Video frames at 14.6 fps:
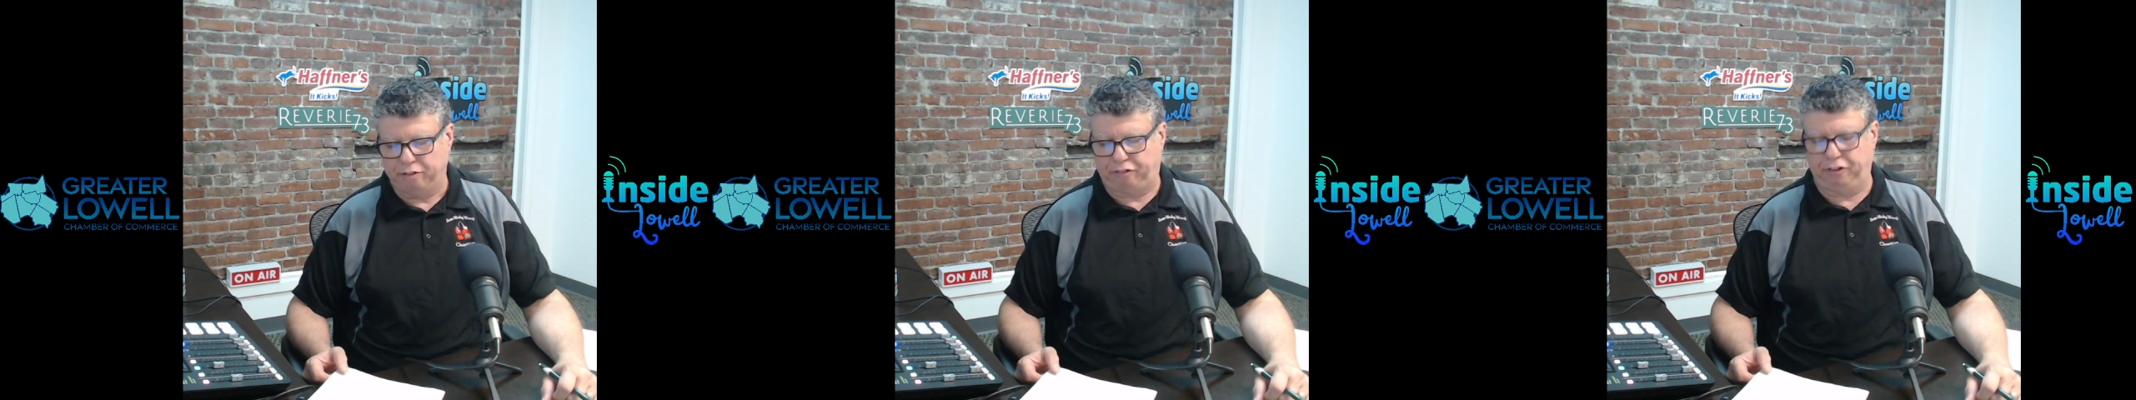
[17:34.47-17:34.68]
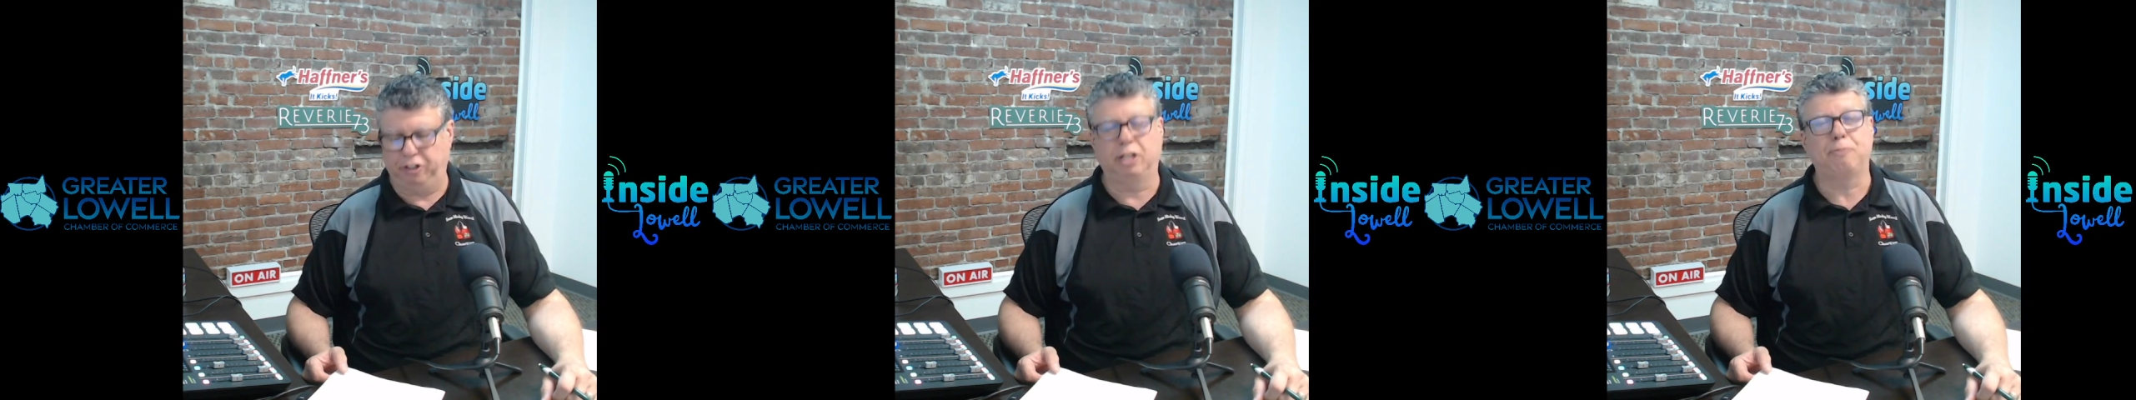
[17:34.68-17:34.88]

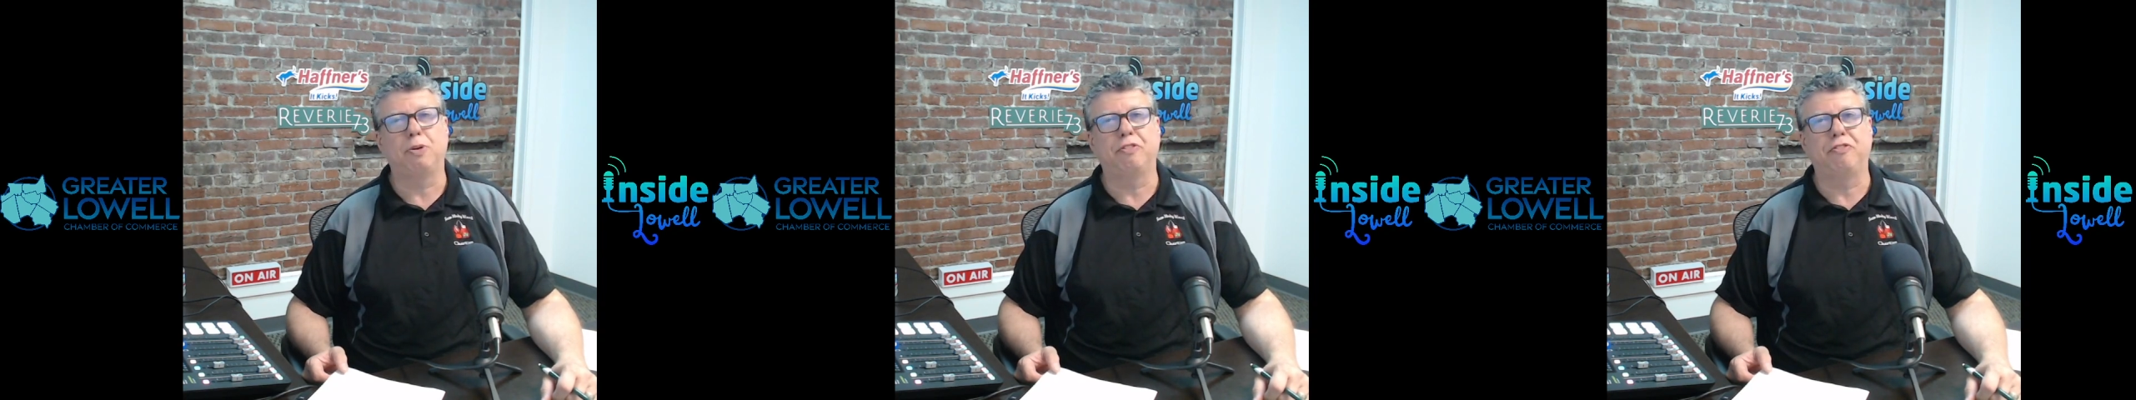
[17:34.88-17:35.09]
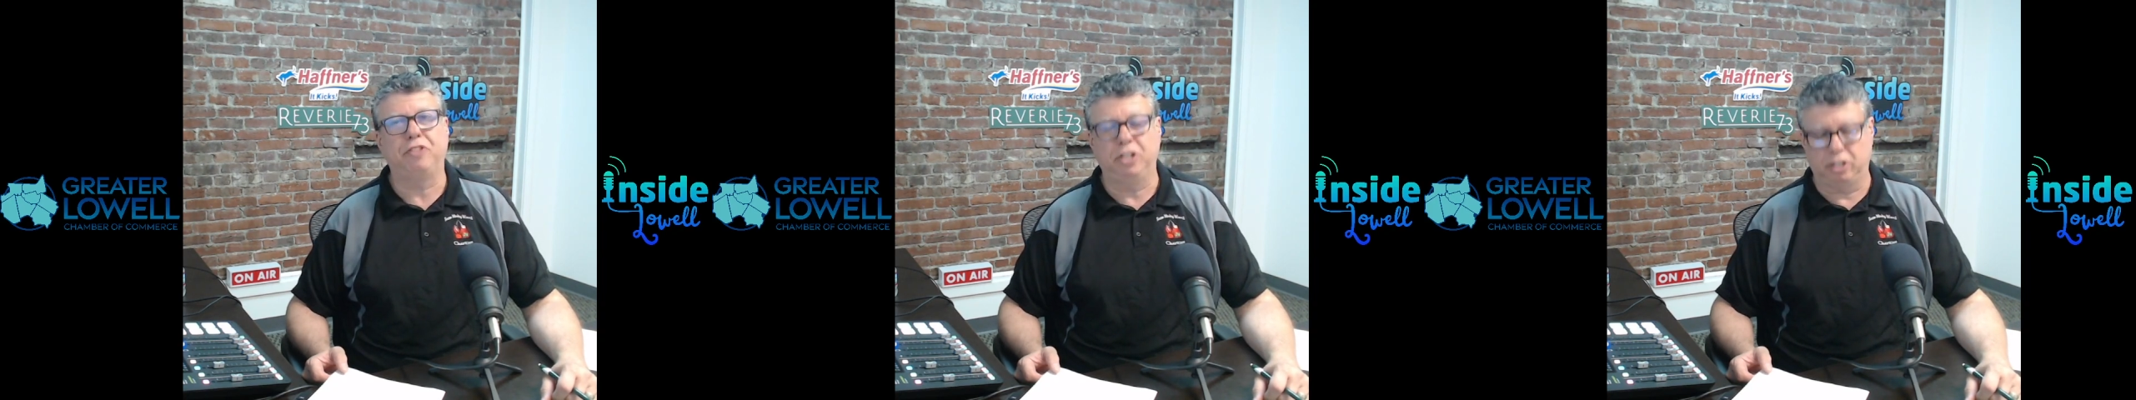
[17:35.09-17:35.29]
Fill up
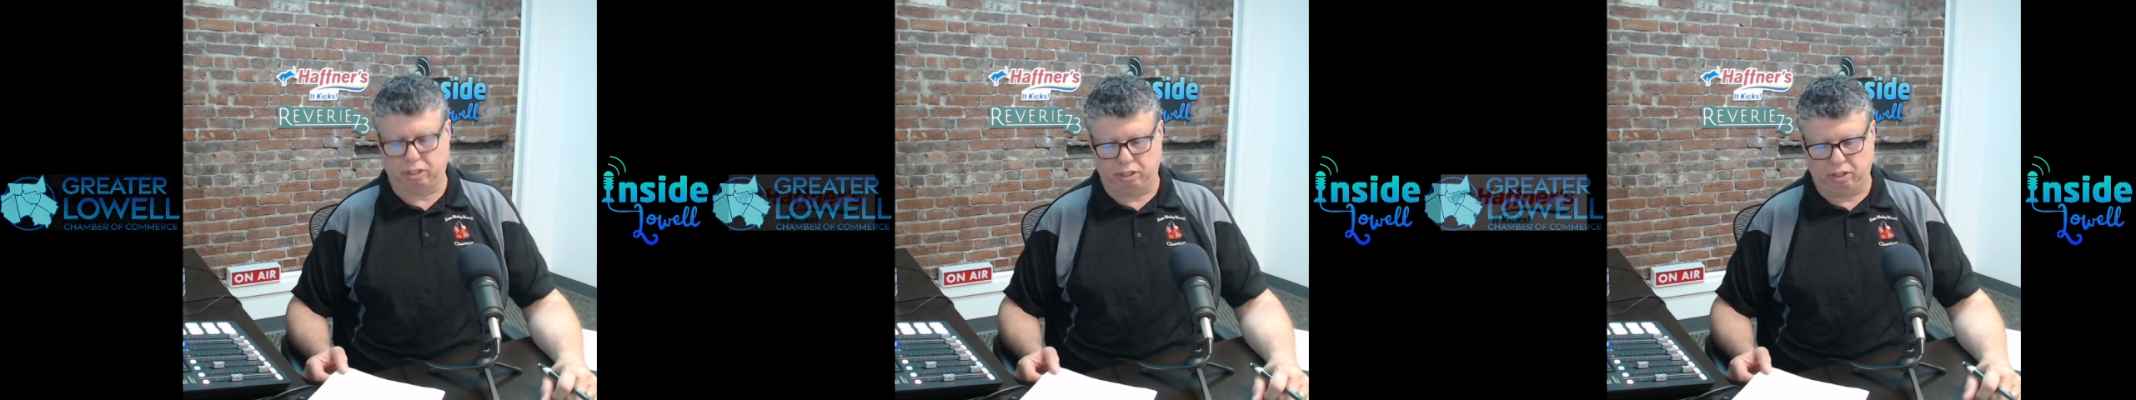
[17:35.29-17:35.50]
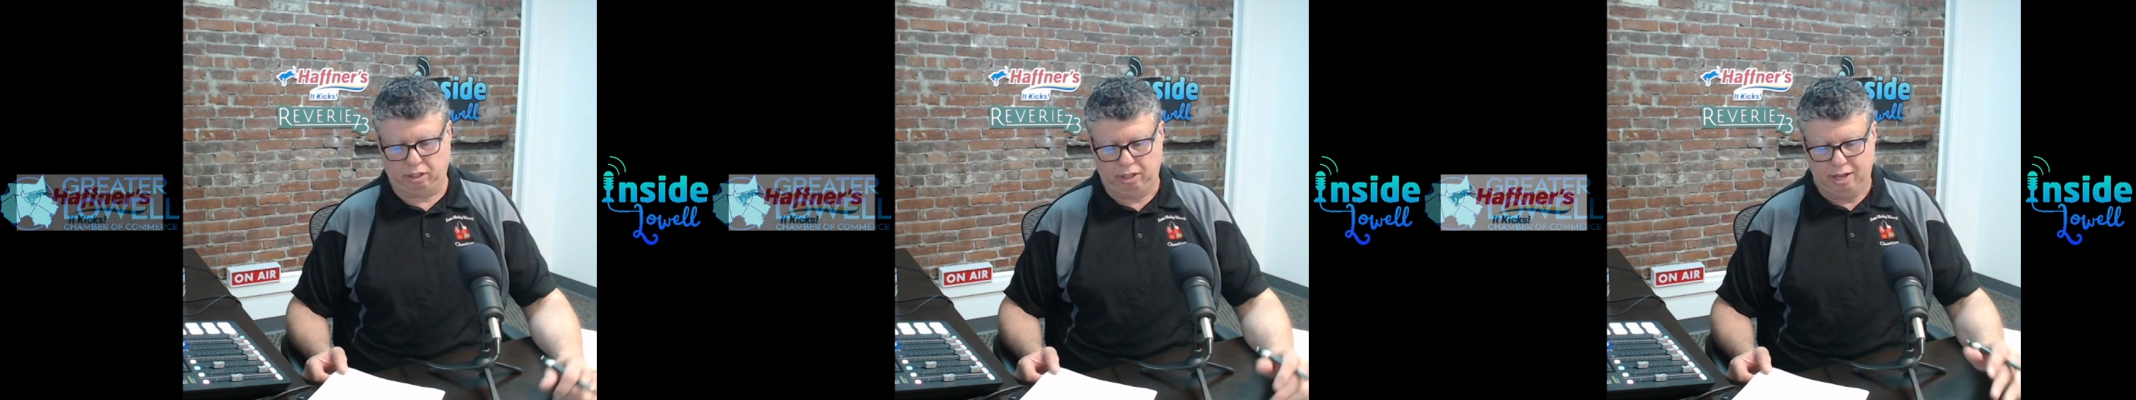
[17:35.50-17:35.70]
your vehicle,